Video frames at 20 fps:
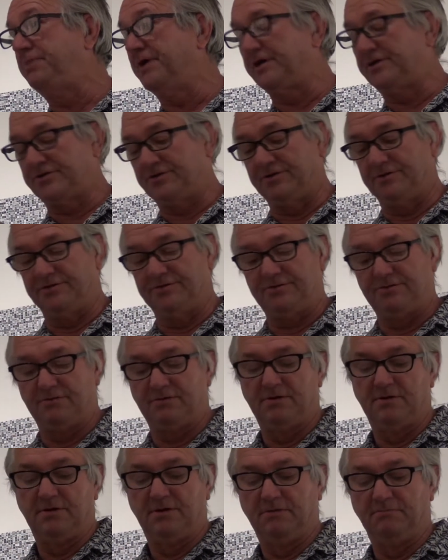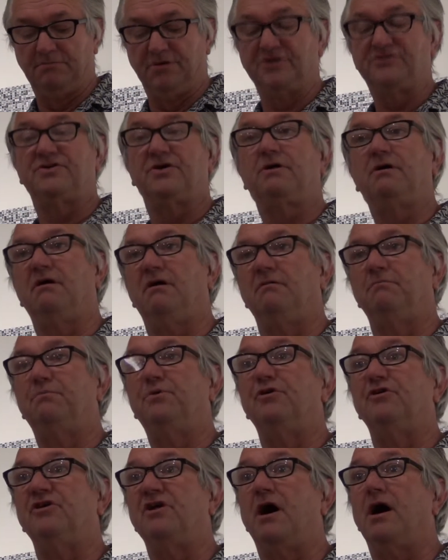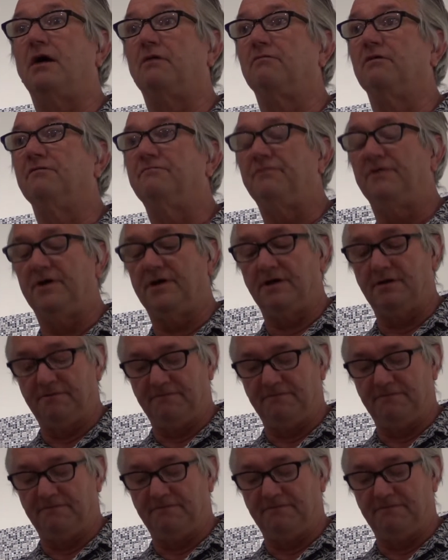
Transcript: pictures, books that called pornography.